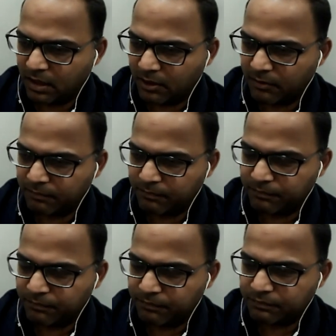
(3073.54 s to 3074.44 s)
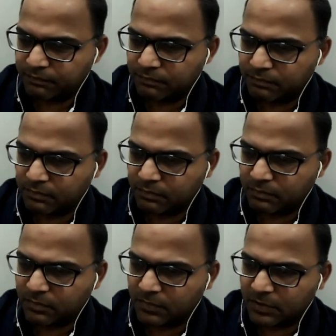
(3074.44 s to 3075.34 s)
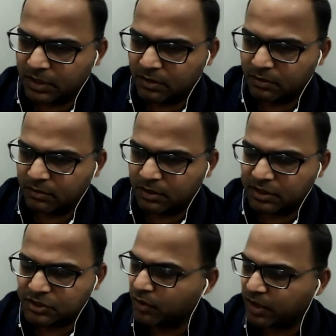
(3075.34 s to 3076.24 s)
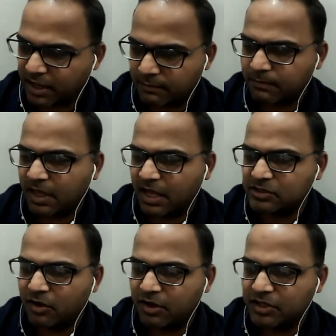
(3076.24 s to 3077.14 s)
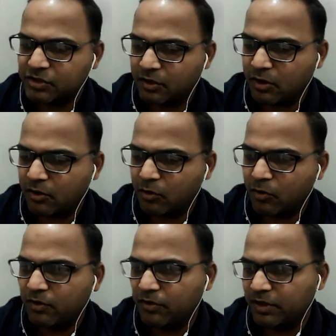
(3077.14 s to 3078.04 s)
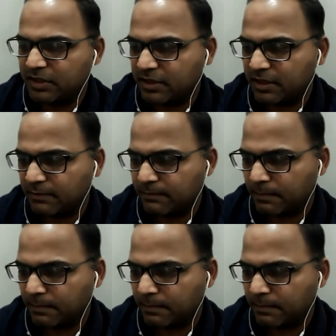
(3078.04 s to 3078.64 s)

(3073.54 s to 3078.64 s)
um, you know, it's okay as long as you're not overdoing